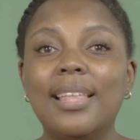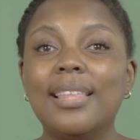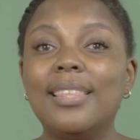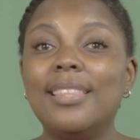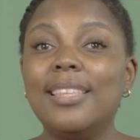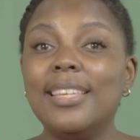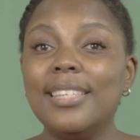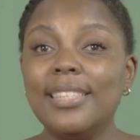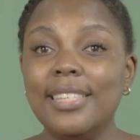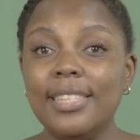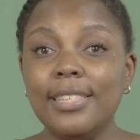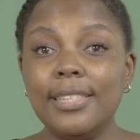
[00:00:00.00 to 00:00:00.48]

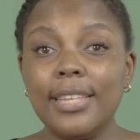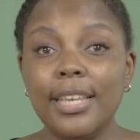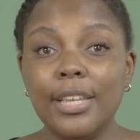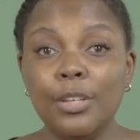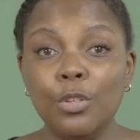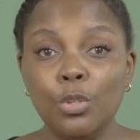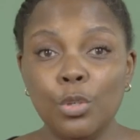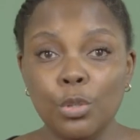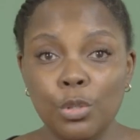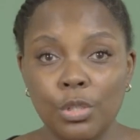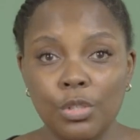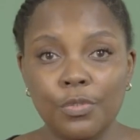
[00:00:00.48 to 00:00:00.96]
This is a
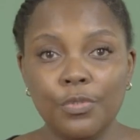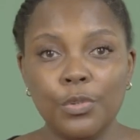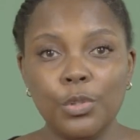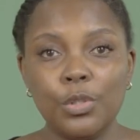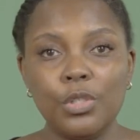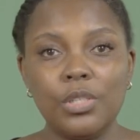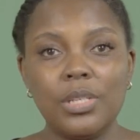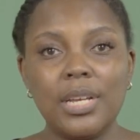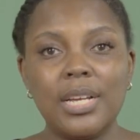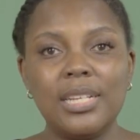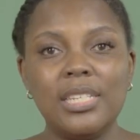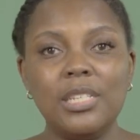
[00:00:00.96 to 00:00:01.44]
useful
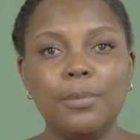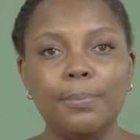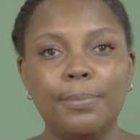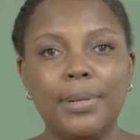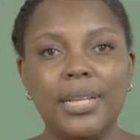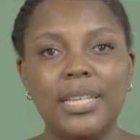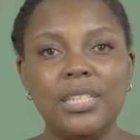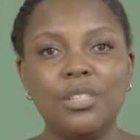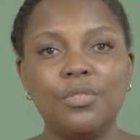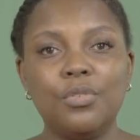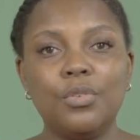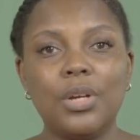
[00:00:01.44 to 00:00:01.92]
starting
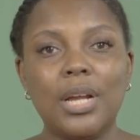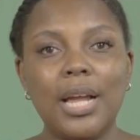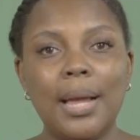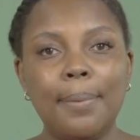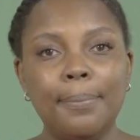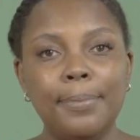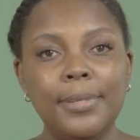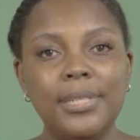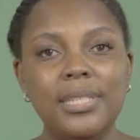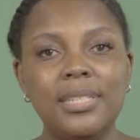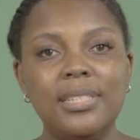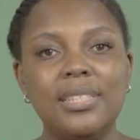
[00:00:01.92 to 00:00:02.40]
place for
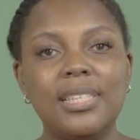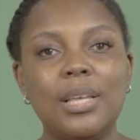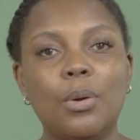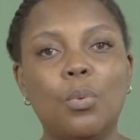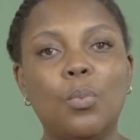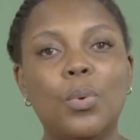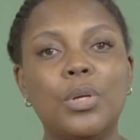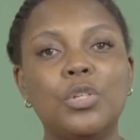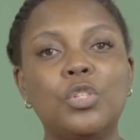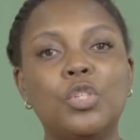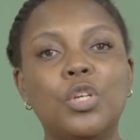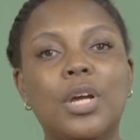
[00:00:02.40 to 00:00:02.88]
companies that
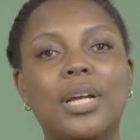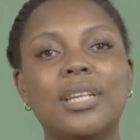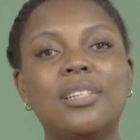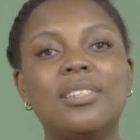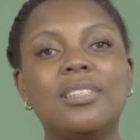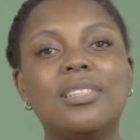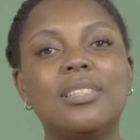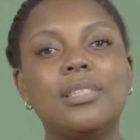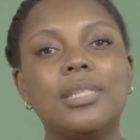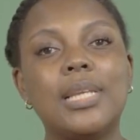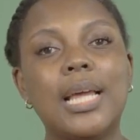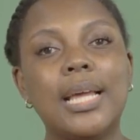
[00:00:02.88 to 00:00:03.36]
want to
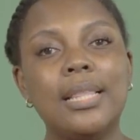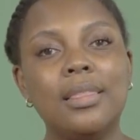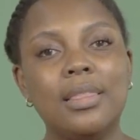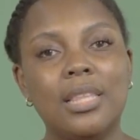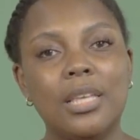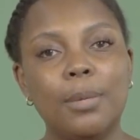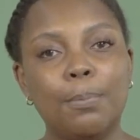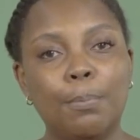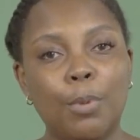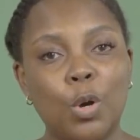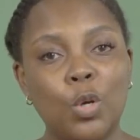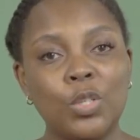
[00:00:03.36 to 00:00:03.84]
understand
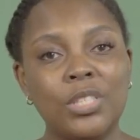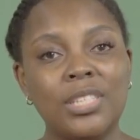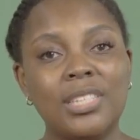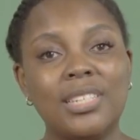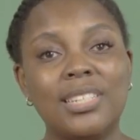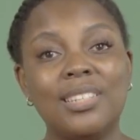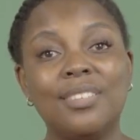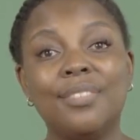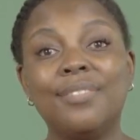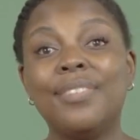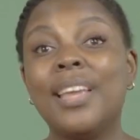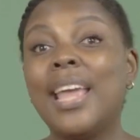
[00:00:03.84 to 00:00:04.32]
their
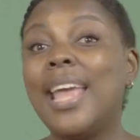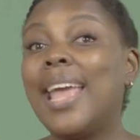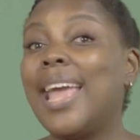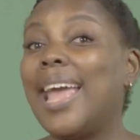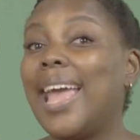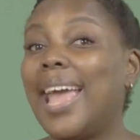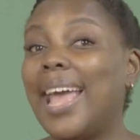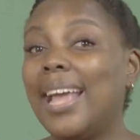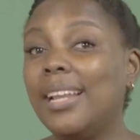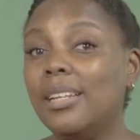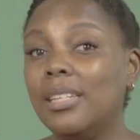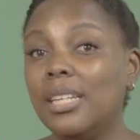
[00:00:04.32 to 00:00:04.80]
positive
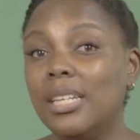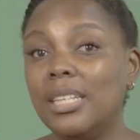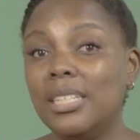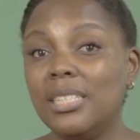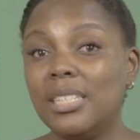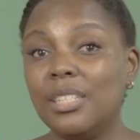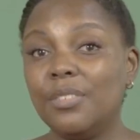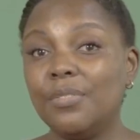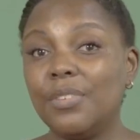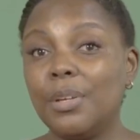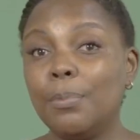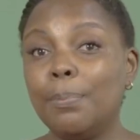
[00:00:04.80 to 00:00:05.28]
and
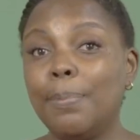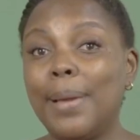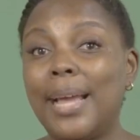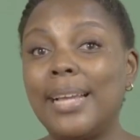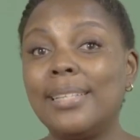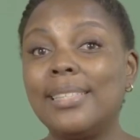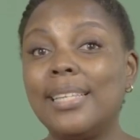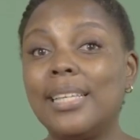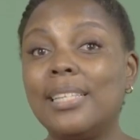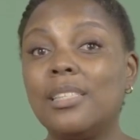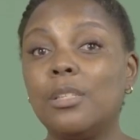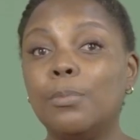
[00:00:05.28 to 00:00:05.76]
negative
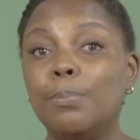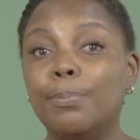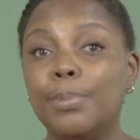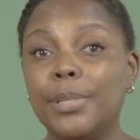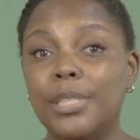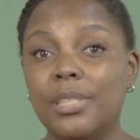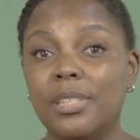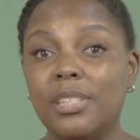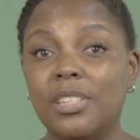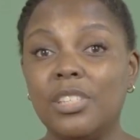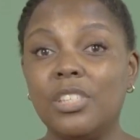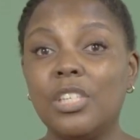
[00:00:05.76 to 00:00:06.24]
impacts as a
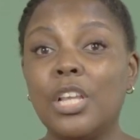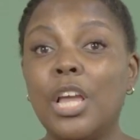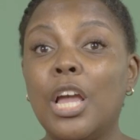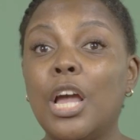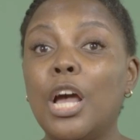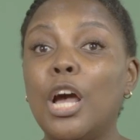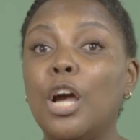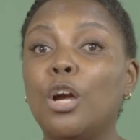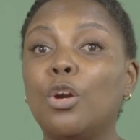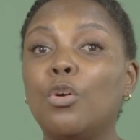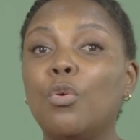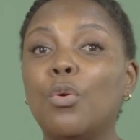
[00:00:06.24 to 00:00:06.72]
business
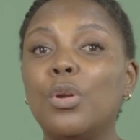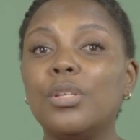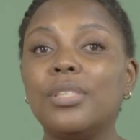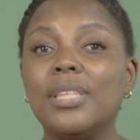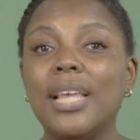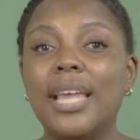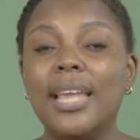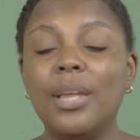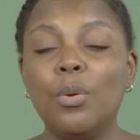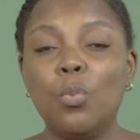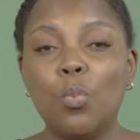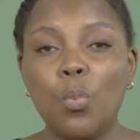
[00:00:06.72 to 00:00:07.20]
across
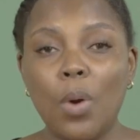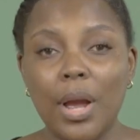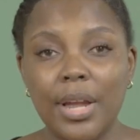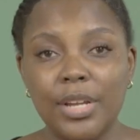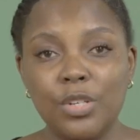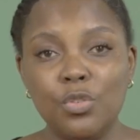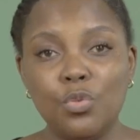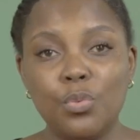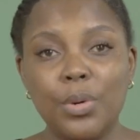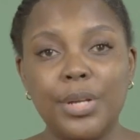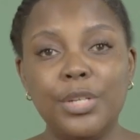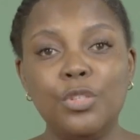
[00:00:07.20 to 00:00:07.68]
a
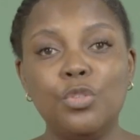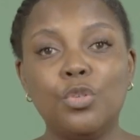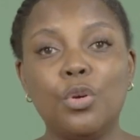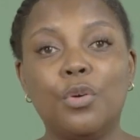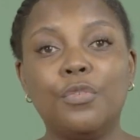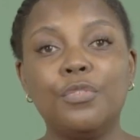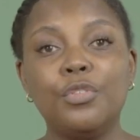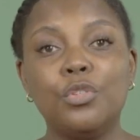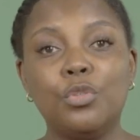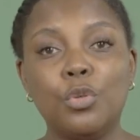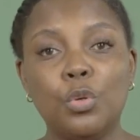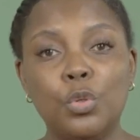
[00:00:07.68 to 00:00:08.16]
wide range
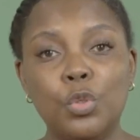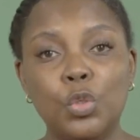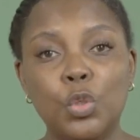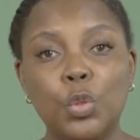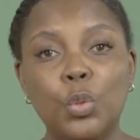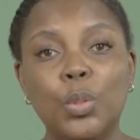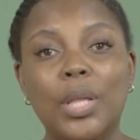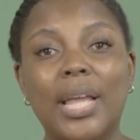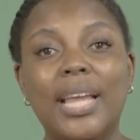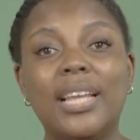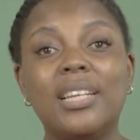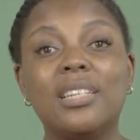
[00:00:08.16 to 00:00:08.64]
of
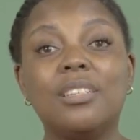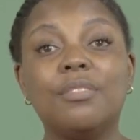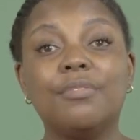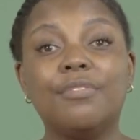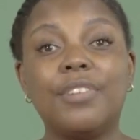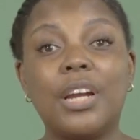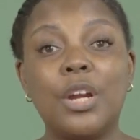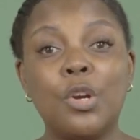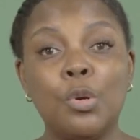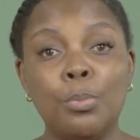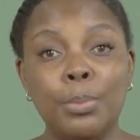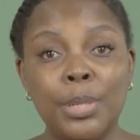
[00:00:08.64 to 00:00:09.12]
social and
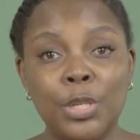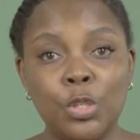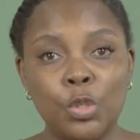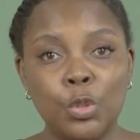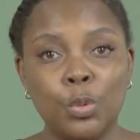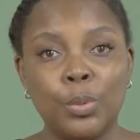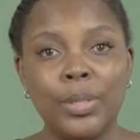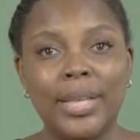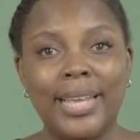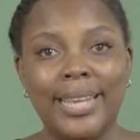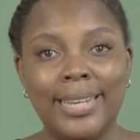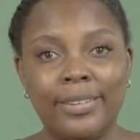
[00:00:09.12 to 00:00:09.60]

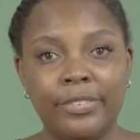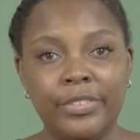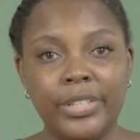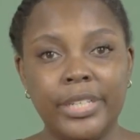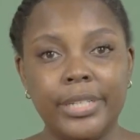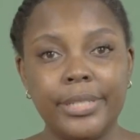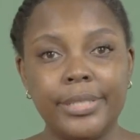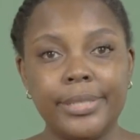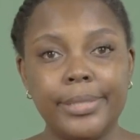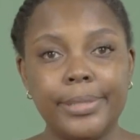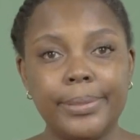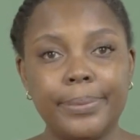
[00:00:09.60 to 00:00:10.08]
environmental
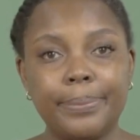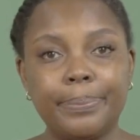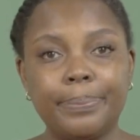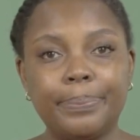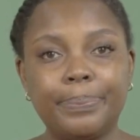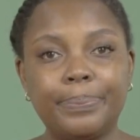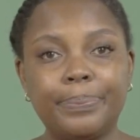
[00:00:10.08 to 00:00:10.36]
areas.